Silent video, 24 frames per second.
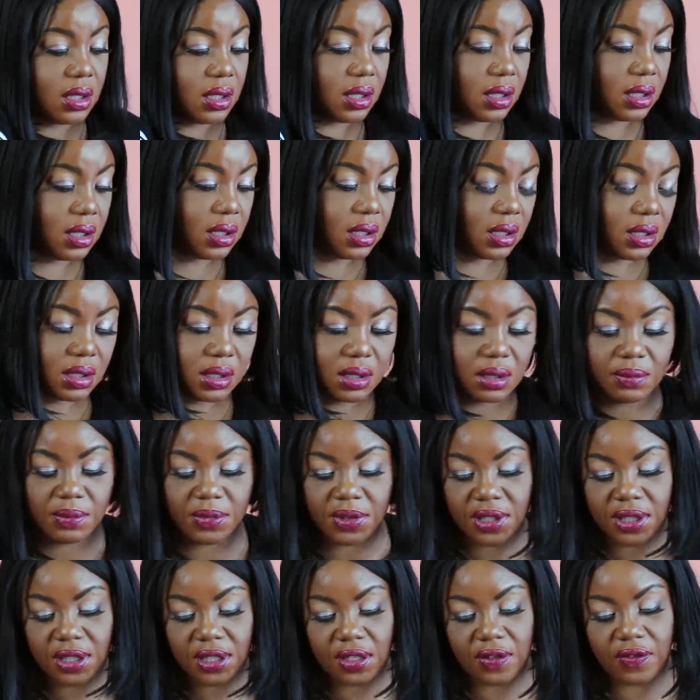Let
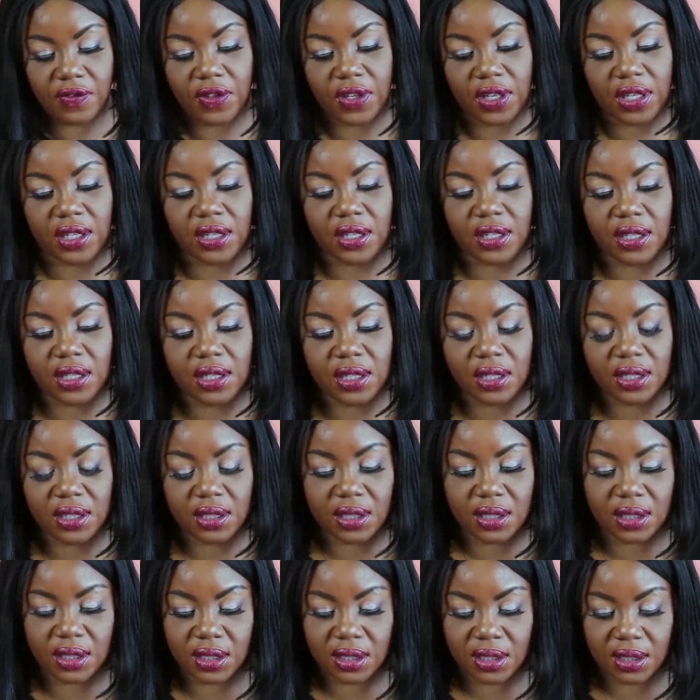me see if I can get
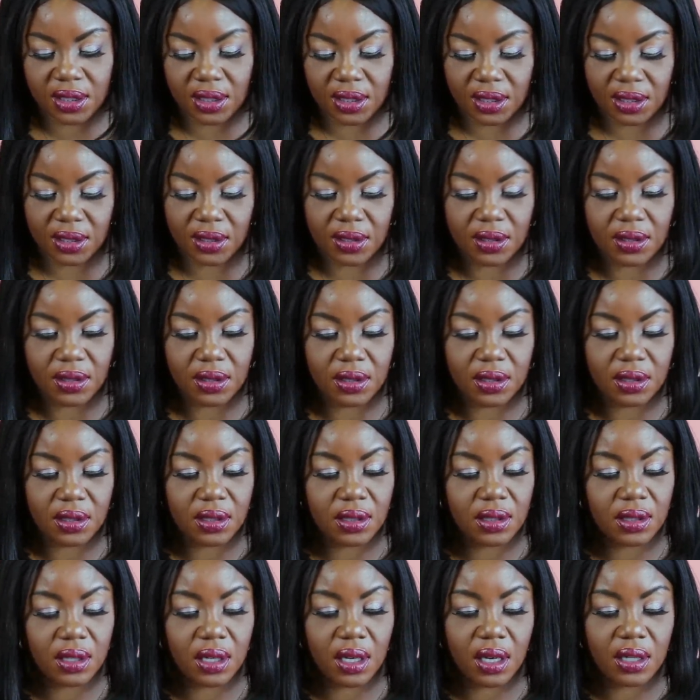into this.
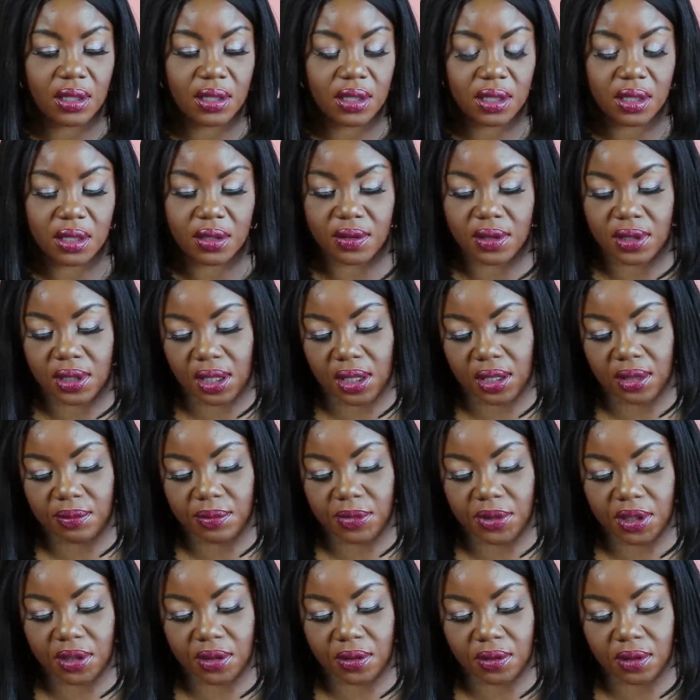Y'all, it's going to take
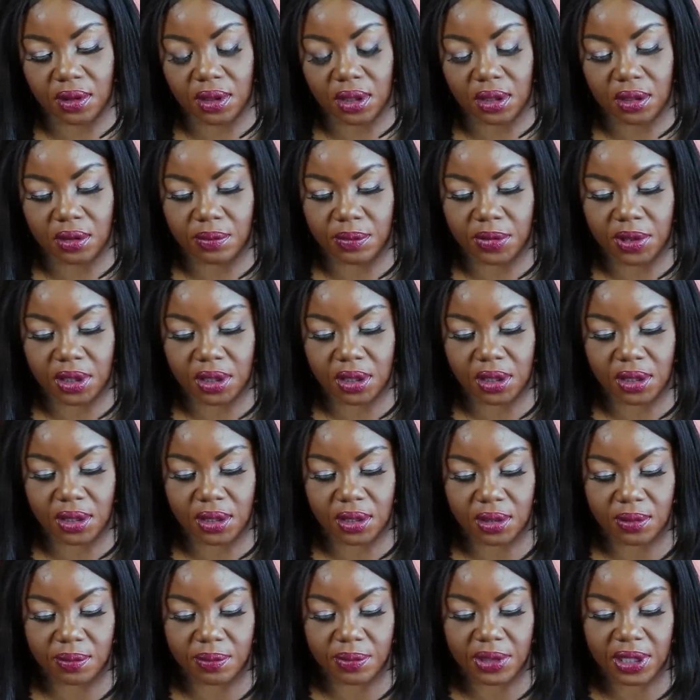me too long
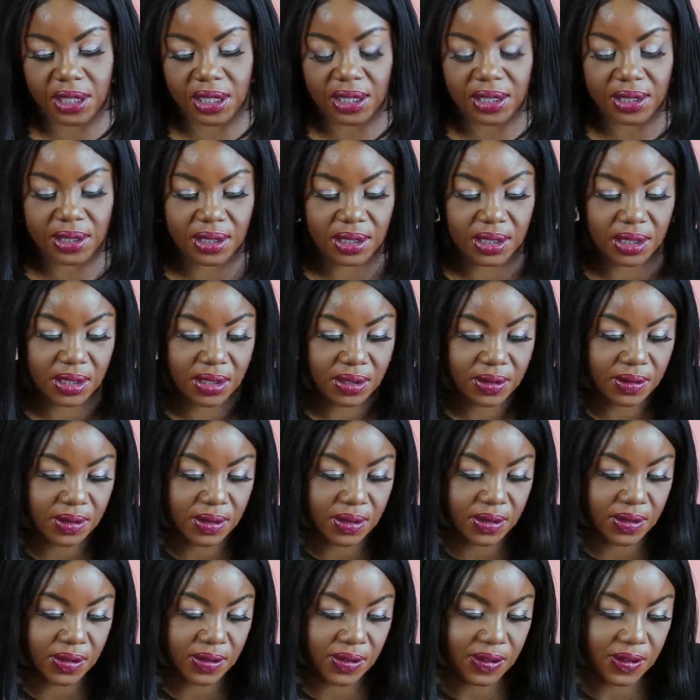because of the plastic on
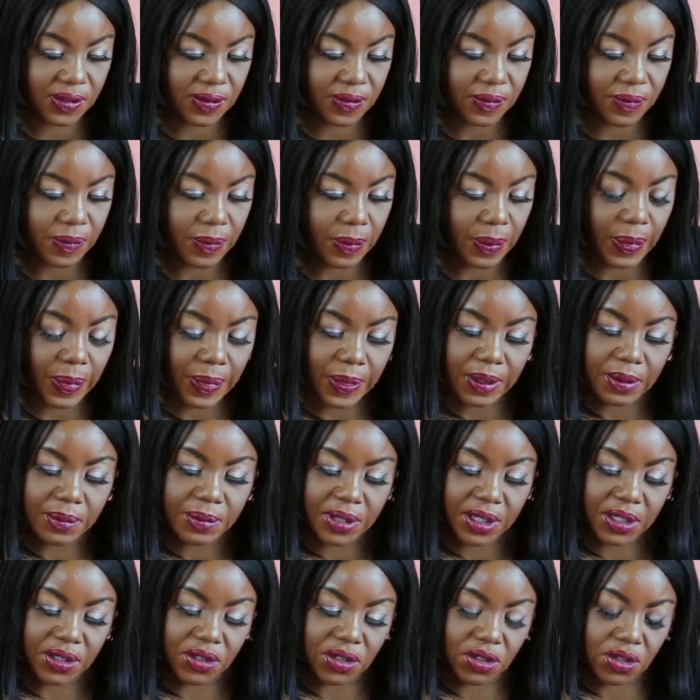here.
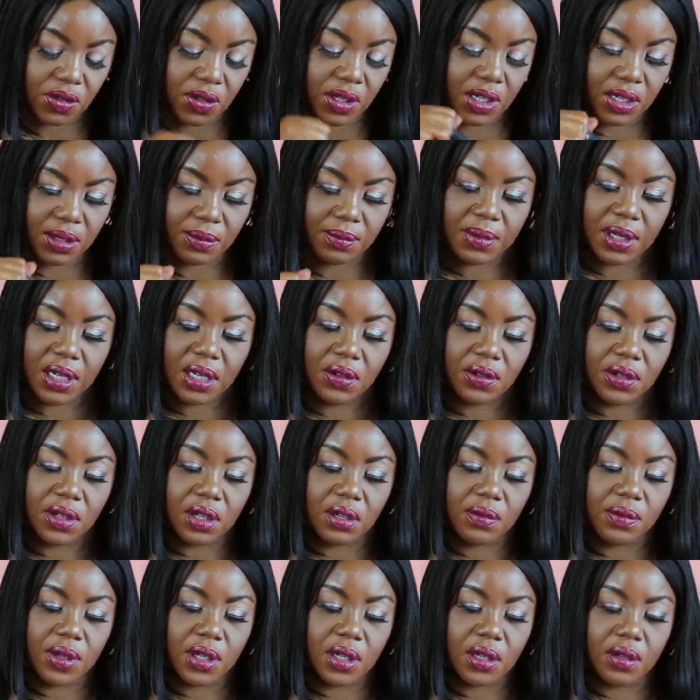I'm not trying to make... Oh,
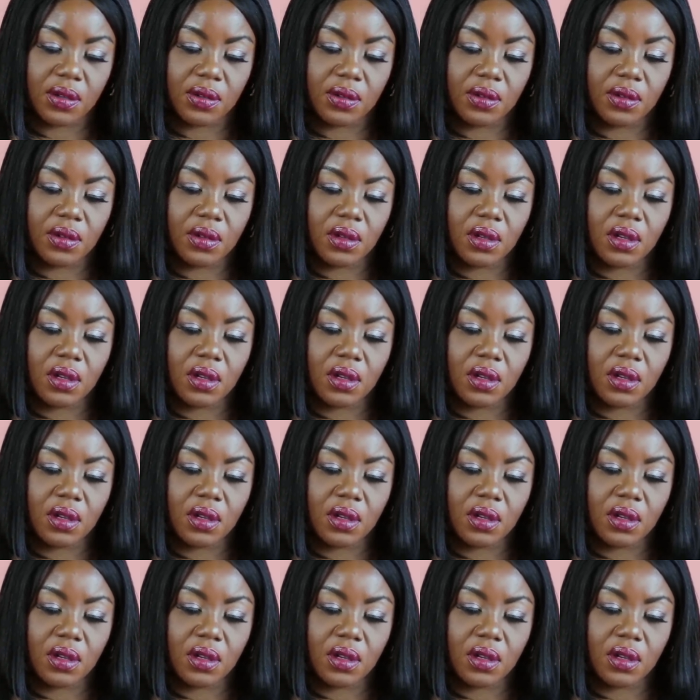there we go.